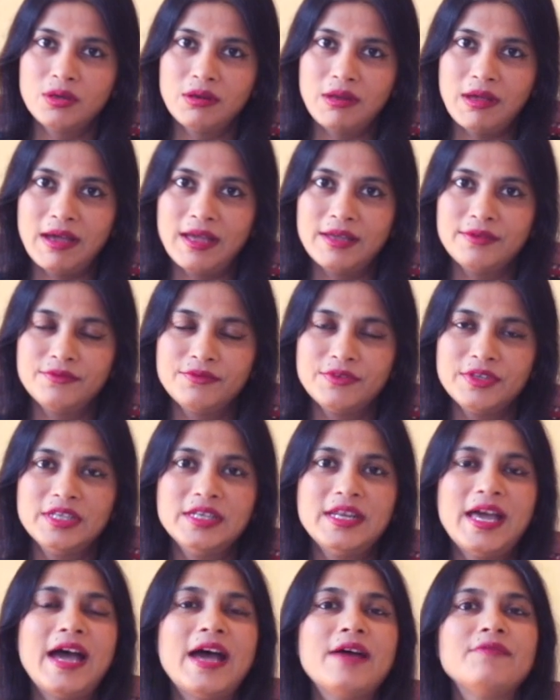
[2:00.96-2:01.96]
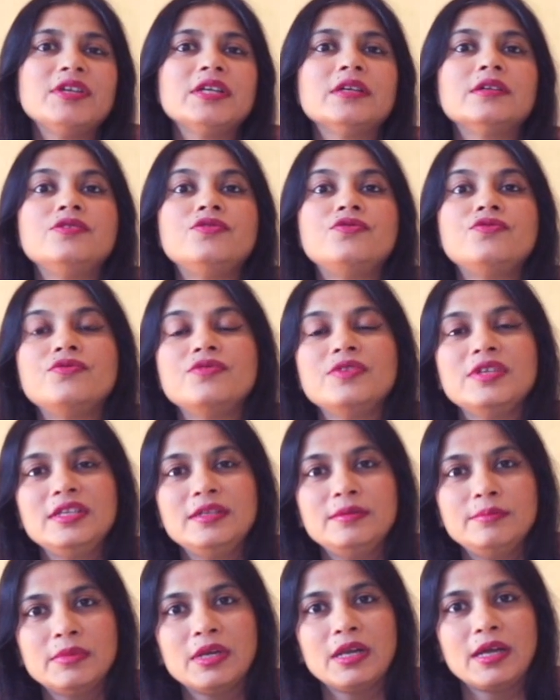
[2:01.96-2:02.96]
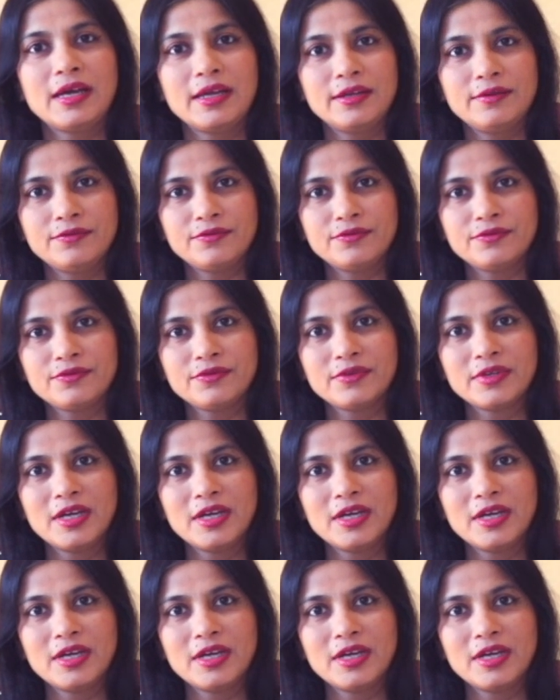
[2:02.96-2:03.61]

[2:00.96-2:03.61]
life, in having a dream life,